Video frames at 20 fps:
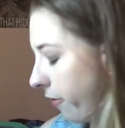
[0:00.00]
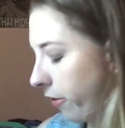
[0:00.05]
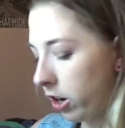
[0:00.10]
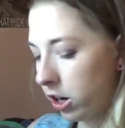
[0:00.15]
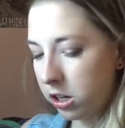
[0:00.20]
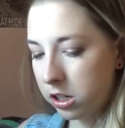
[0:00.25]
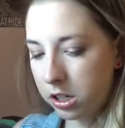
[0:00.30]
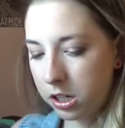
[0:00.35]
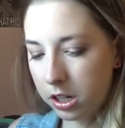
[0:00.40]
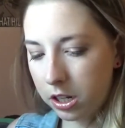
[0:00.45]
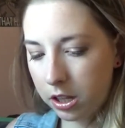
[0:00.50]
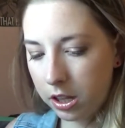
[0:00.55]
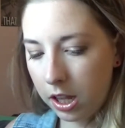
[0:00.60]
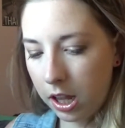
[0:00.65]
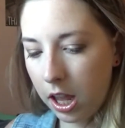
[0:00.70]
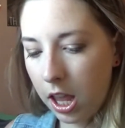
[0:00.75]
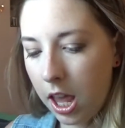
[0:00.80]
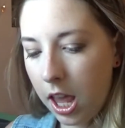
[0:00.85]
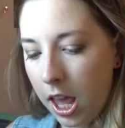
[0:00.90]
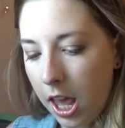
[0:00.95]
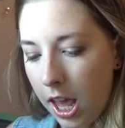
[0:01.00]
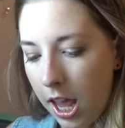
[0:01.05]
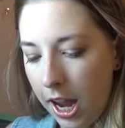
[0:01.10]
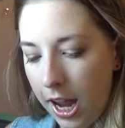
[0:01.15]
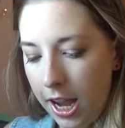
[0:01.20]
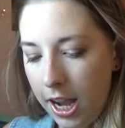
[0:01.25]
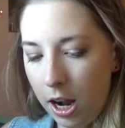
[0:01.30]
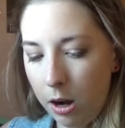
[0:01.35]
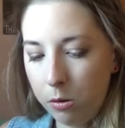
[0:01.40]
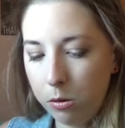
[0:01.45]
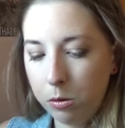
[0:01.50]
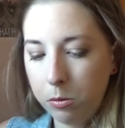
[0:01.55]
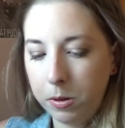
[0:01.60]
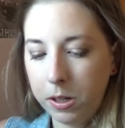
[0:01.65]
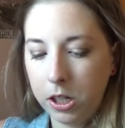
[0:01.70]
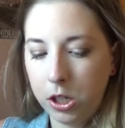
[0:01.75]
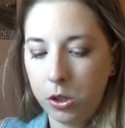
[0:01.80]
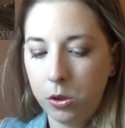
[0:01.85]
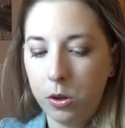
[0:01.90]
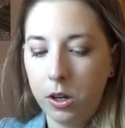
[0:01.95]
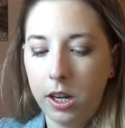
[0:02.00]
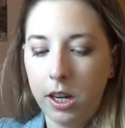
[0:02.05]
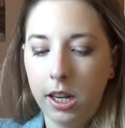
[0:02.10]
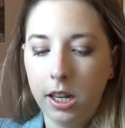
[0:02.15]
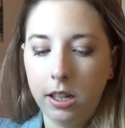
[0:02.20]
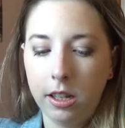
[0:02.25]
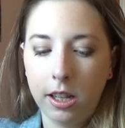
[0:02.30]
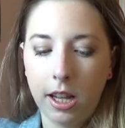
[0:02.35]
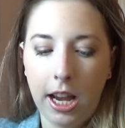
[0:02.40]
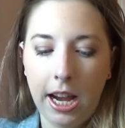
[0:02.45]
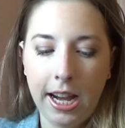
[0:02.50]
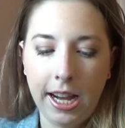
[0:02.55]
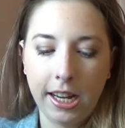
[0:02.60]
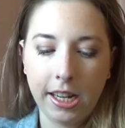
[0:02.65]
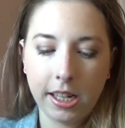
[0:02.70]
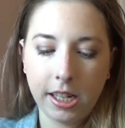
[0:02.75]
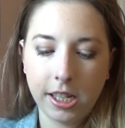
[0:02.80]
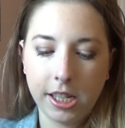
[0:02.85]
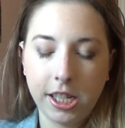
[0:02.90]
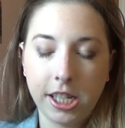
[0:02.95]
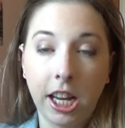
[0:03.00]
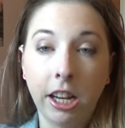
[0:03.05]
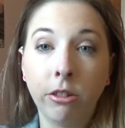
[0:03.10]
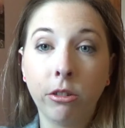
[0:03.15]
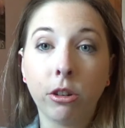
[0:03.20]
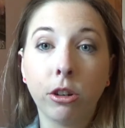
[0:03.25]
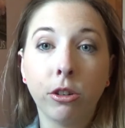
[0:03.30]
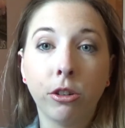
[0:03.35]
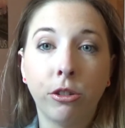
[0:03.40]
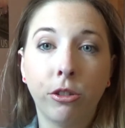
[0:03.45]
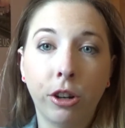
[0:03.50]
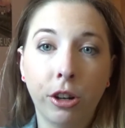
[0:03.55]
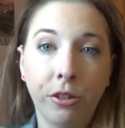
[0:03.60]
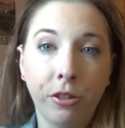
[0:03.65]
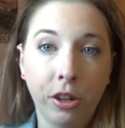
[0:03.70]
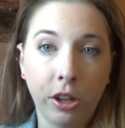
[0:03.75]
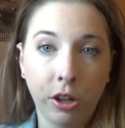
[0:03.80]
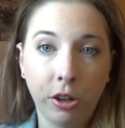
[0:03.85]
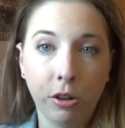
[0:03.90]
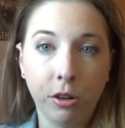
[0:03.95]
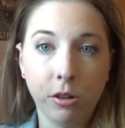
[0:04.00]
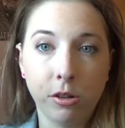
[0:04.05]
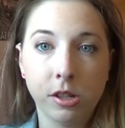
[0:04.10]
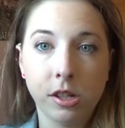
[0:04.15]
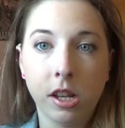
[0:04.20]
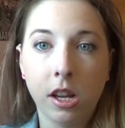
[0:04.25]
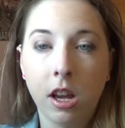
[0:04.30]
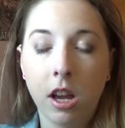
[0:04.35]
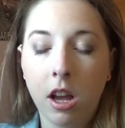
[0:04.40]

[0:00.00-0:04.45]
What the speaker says: first, and I will be doing like several reviews